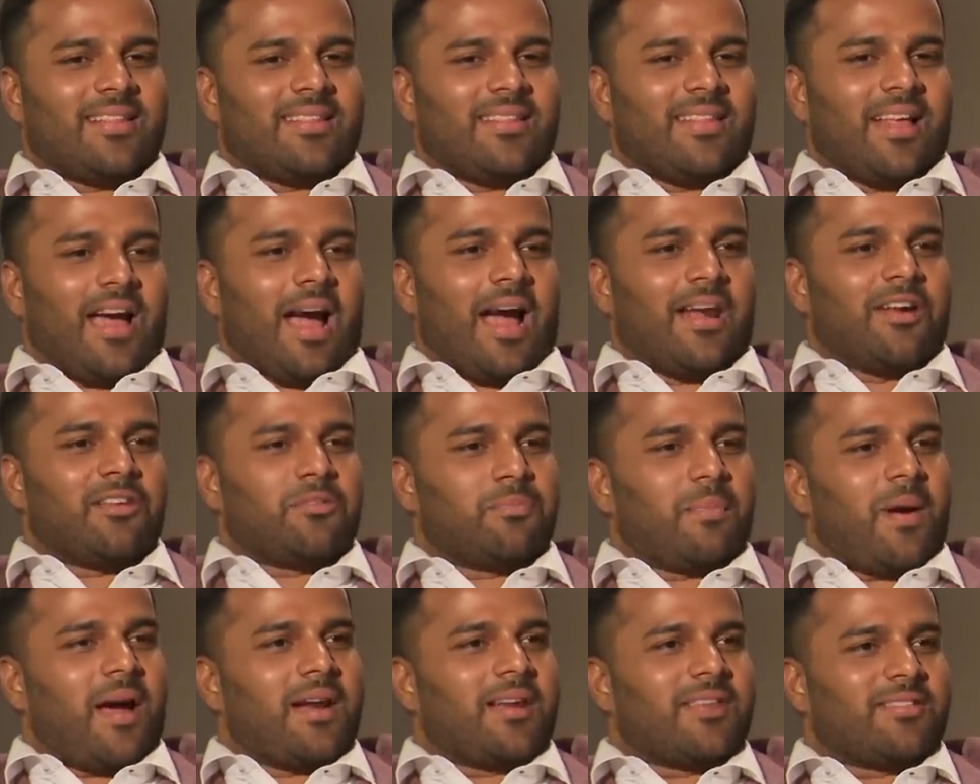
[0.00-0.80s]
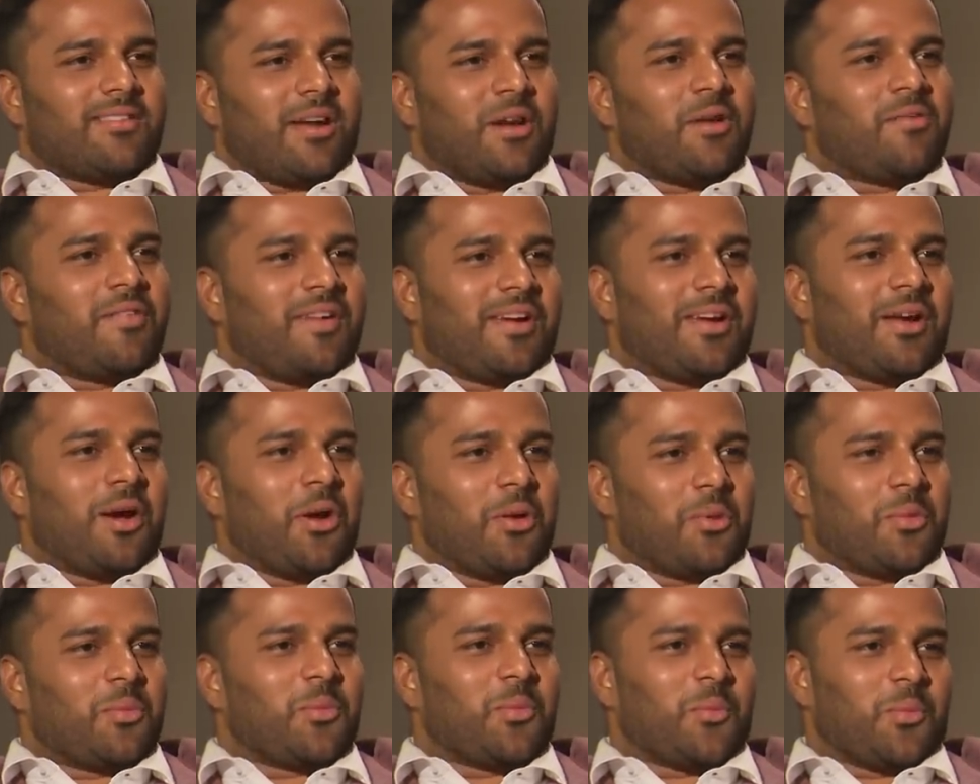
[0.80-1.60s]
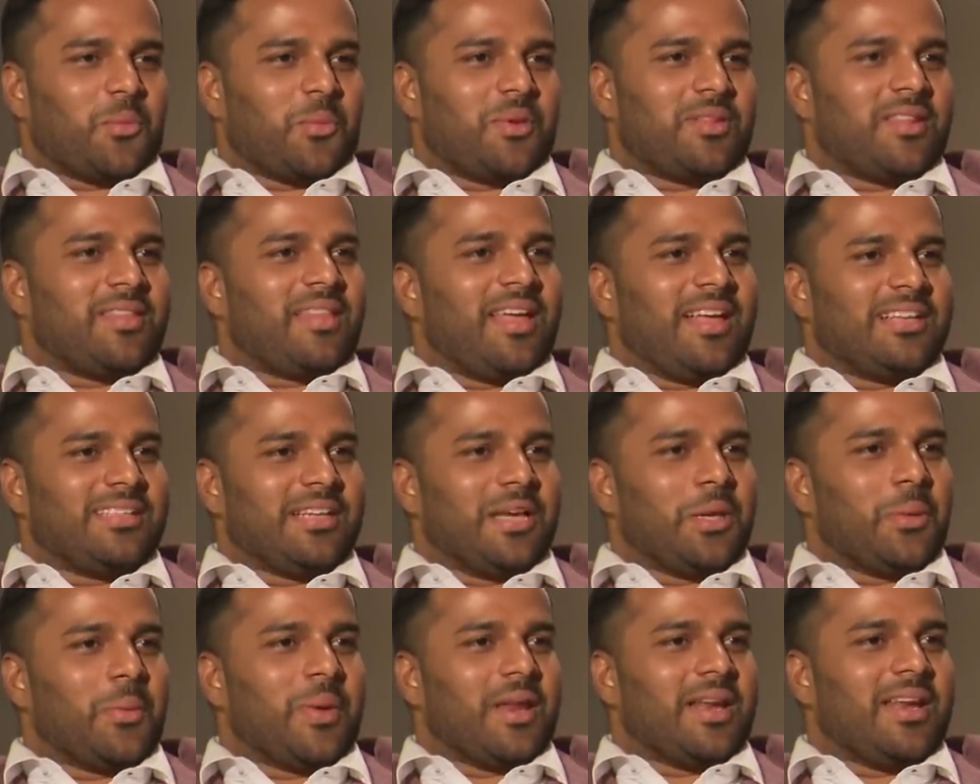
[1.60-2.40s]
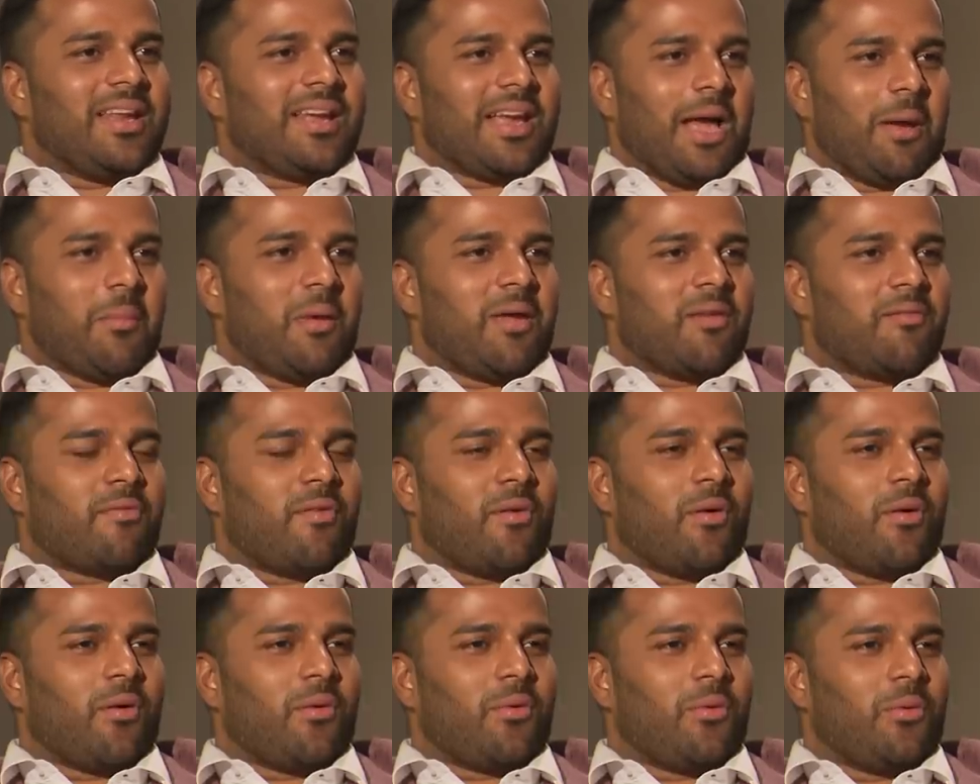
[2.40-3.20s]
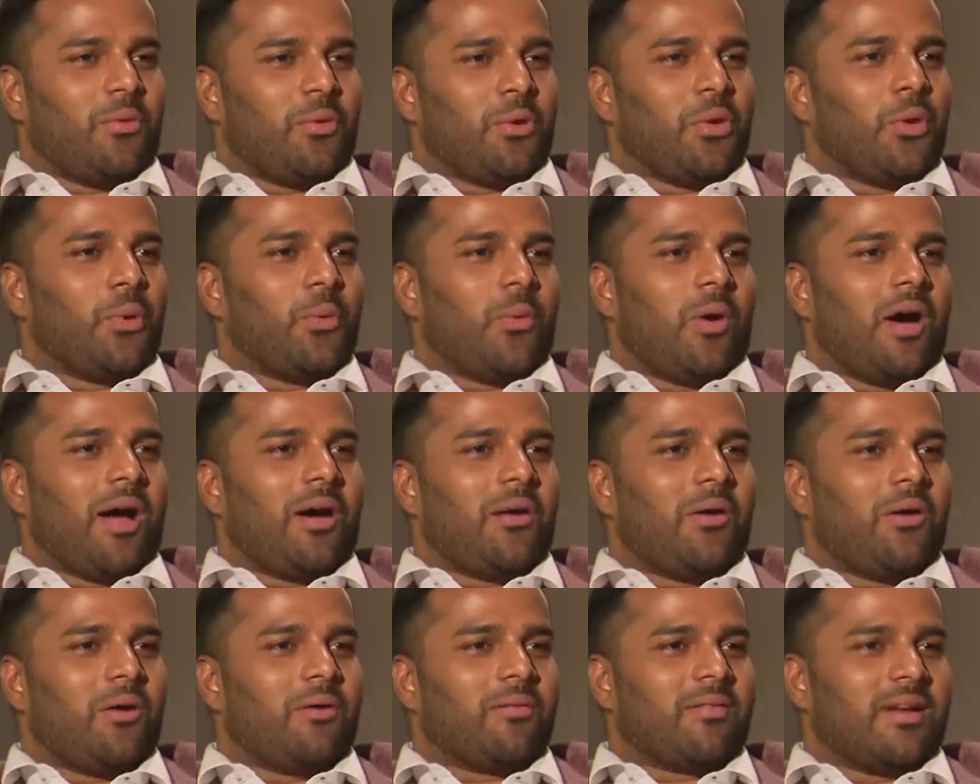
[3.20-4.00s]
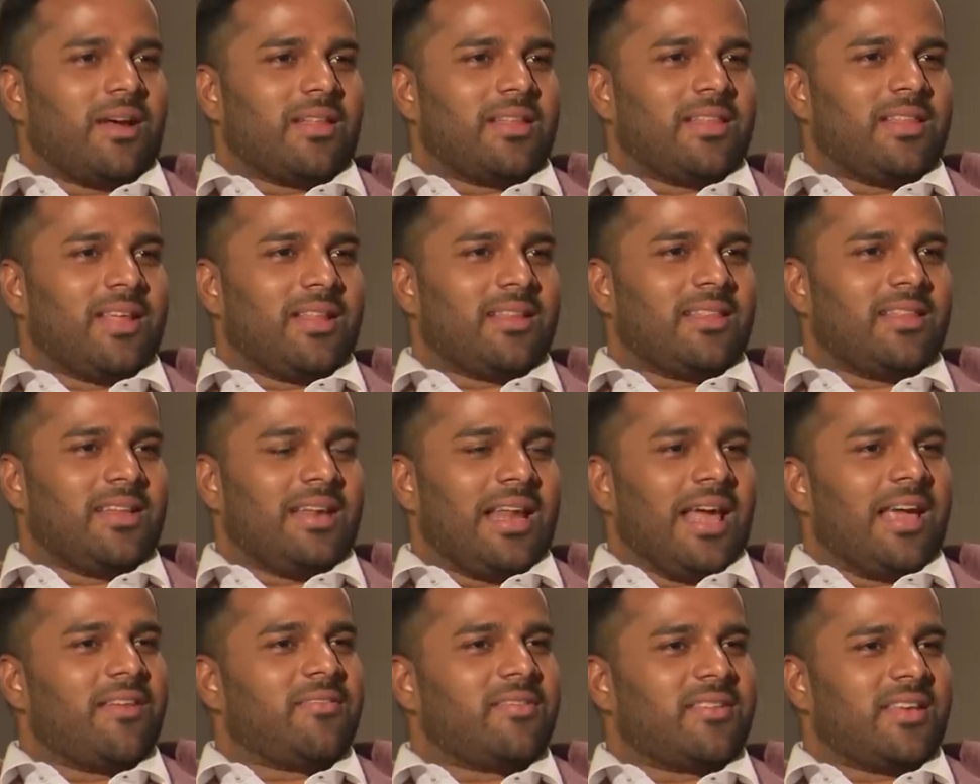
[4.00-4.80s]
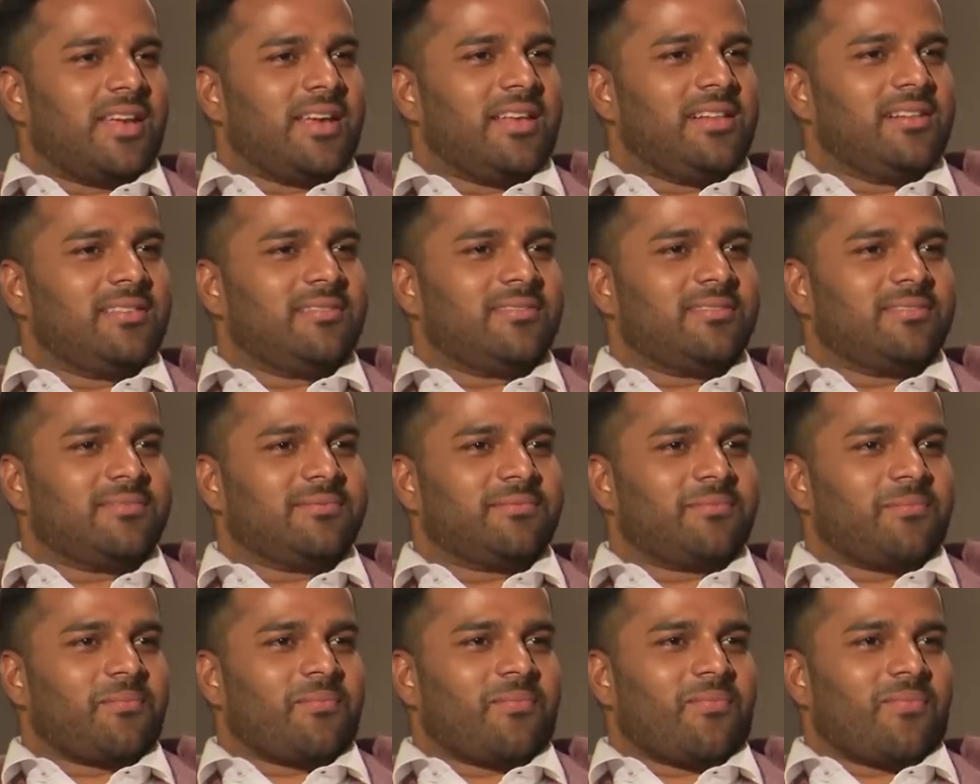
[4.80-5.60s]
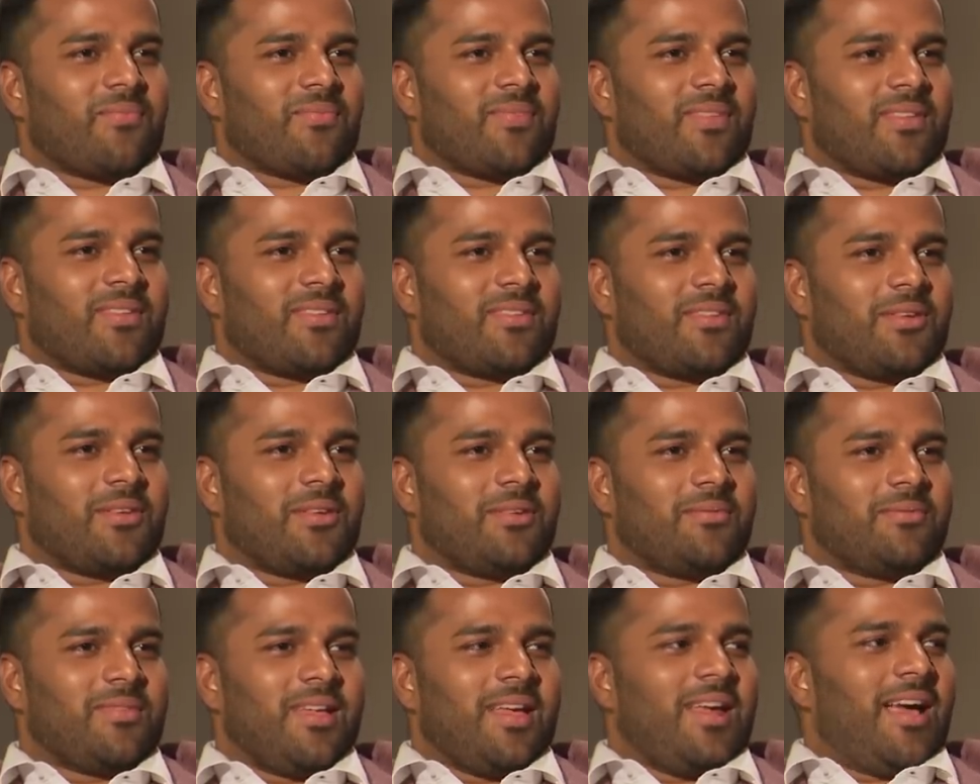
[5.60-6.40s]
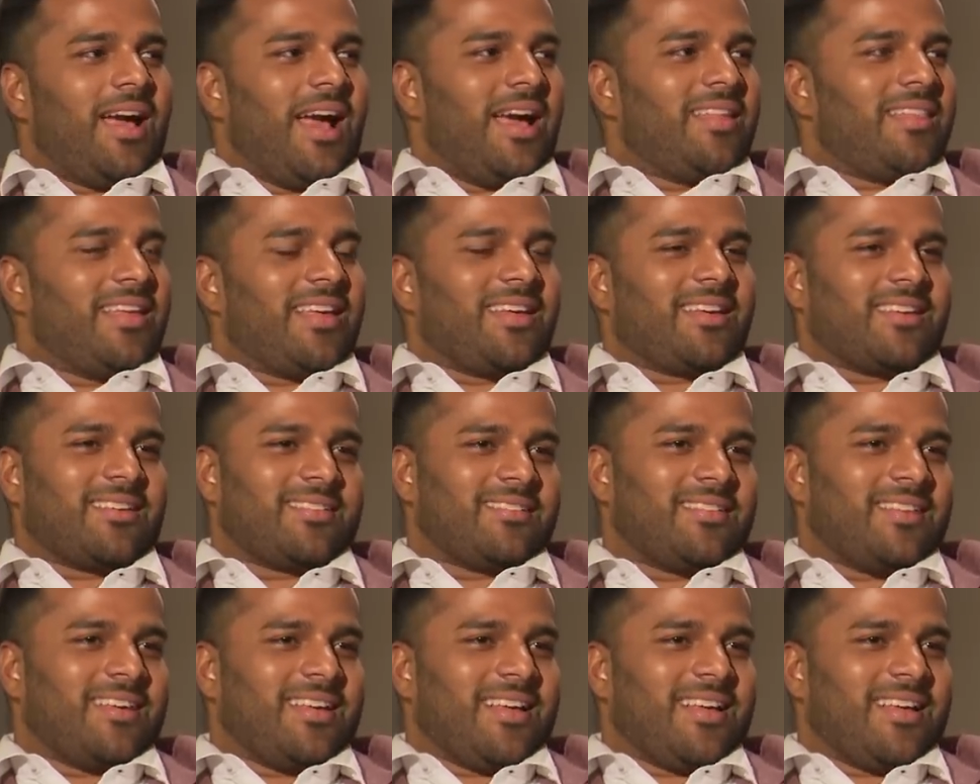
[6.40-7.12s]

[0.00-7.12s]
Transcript: the hardest part is trying to figure out whether they're genuinely coming for who you are, or rather than the lifestyle. So I think